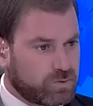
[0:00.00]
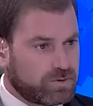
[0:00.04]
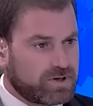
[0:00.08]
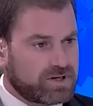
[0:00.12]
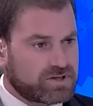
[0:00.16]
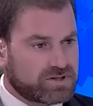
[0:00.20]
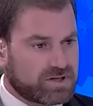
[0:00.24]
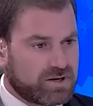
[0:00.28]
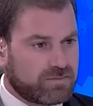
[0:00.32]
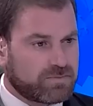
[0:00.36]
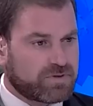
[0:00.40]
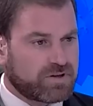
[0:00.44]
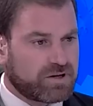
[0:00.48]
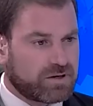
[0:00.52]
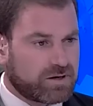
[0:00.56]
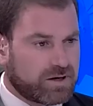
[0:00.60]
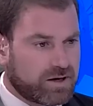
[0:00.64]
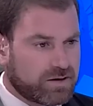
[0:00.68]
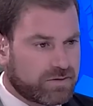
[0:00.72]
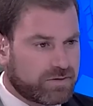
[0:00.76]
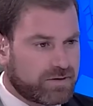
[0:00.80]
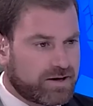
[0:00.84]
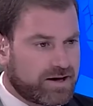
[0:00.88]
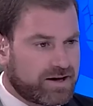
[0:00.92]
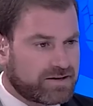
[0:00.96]
doing something
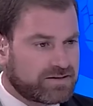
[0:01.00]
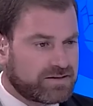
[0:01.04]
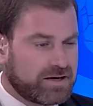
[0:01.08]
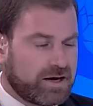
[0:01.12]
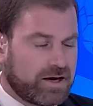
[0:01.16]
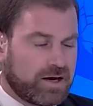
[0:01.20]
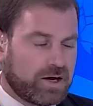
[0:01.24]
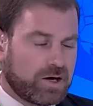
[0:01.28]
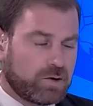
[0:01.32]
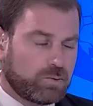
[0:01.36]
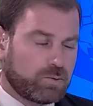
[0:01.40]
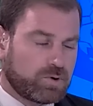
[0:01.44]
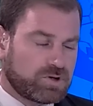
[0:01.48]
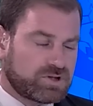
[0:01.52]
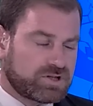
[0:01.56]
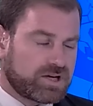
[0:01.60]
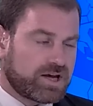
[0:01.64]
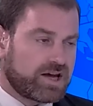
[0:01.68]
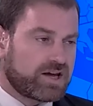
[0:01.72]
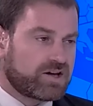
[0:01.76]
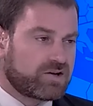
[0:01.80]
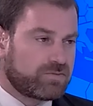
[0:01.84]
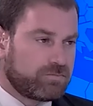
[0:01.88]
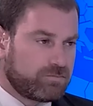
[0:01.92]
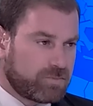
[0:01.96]
like that would
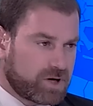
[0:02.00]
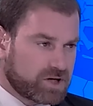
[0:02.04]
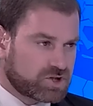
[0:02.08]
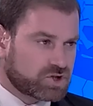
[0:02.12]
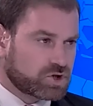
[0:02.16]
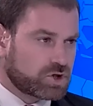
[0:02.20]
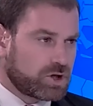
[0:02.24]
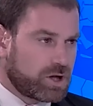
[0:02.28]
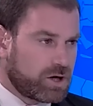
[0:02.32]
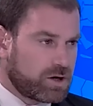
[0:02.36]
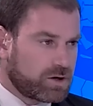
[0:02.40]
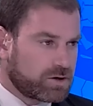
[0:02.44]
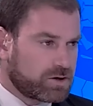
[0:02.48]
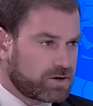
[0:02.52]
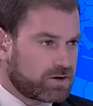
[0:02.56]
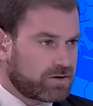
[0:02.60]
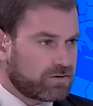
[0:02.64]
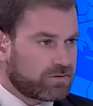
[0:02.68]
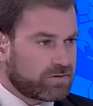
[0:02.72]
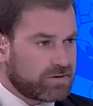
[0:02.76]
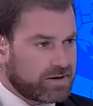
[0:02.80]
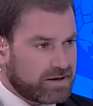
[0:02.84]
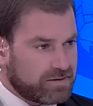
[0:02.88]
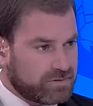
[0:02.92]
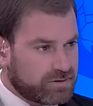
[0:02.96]
take much
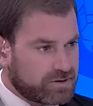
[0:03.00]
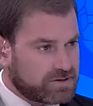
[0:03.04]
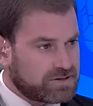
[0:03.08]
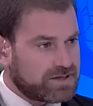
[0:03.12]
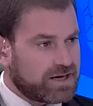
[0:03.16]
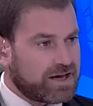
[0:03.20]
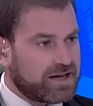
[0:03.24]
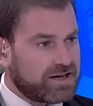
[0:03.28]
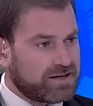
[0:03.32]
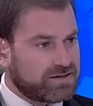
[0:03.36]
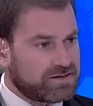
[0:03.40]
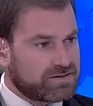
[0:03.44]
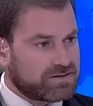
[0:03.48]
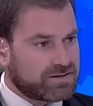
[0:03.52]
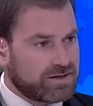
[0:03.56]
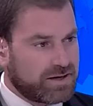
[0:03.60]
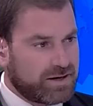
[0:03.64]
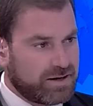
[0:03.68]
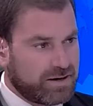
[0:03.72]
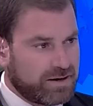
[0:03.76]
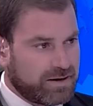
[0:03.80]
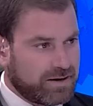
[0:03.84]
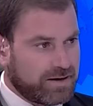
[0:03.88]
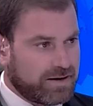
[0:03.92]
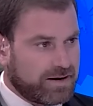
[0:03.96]
longer than the days
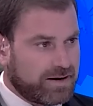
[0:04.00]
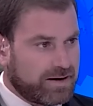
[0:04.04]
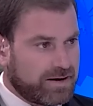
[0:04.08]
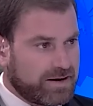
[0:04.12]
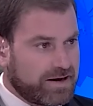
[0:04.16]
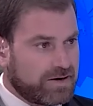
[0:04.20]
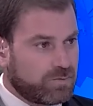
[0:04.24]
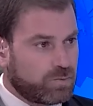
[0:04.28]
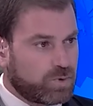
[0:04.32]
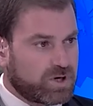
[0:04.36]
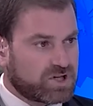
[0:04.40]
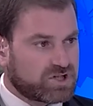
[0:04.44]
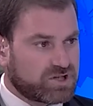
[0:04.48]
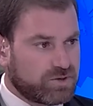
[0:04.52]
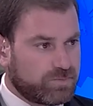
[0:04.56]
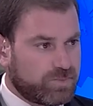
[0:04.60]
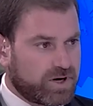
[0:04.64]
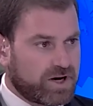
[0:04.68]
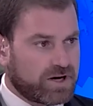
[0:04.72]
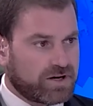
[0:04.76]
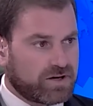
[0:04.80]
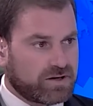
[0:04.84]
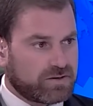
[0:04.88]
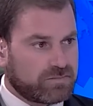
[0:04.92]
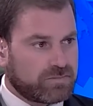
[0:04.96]
in which the
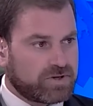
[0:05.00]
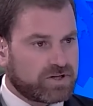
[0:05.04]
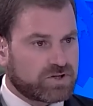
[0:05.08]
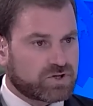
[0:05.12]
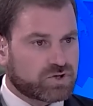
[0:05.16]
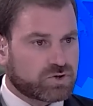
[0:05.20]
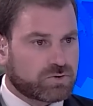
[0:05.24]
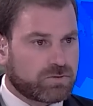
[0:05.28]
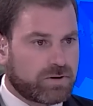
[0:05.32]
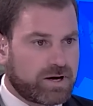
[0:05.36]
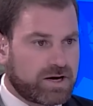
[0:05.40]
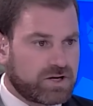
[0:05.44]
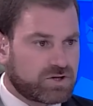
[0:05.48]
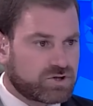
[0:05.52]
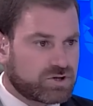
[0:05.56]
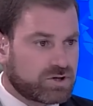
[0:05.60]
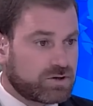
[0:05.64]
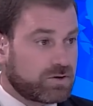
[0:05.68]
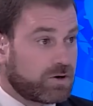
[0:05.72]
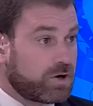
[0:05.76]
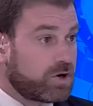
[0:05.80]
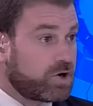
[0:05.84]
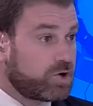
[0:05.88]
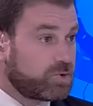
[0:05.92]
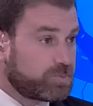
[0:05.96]
Biden
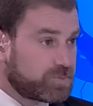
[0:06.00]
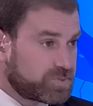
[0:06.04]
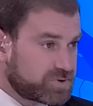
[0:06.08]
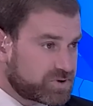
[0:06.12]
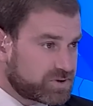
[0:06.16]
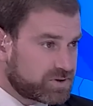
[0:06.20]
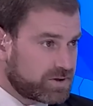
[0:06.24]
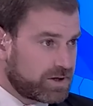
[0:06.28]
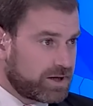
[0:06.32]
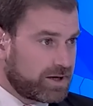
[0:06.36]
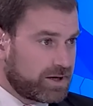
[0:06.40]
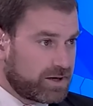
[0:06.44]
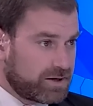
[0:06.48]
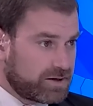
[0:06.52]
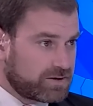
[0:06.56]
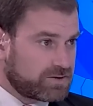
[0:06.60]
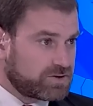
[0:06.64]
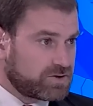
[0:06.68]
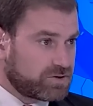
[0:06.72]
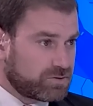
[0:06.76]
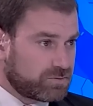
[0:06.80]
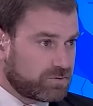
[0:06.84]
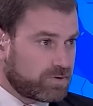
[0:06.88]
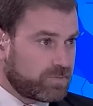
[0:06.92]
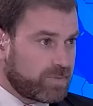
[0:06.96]
administration hopes
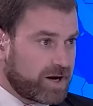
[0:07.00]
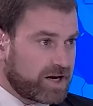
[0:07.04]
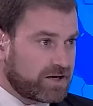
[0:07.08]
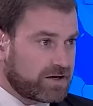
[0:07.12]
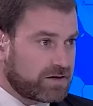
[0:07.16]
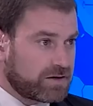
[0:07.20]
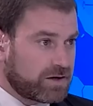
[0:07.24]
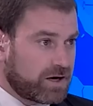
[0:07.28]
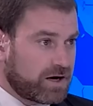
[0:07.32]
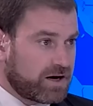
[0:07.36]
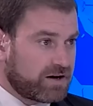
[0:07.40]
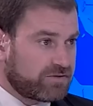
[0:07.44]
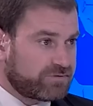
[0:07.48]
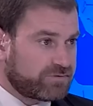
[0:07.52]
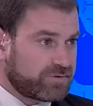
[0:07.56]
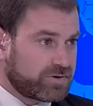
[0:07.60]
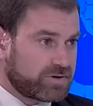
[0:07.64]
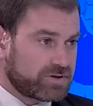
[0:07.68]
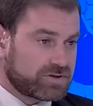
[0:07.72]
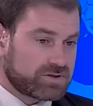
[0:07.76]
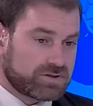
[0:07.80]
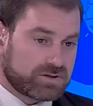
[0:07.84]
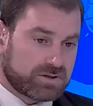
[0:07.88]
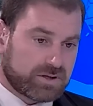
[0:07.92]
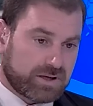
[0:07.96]
to remain in
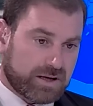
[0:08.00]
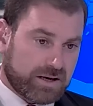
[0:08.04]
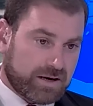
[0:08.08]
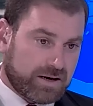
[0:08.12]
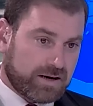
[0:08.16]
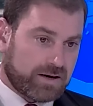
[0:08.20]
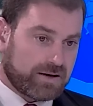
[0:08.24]
office,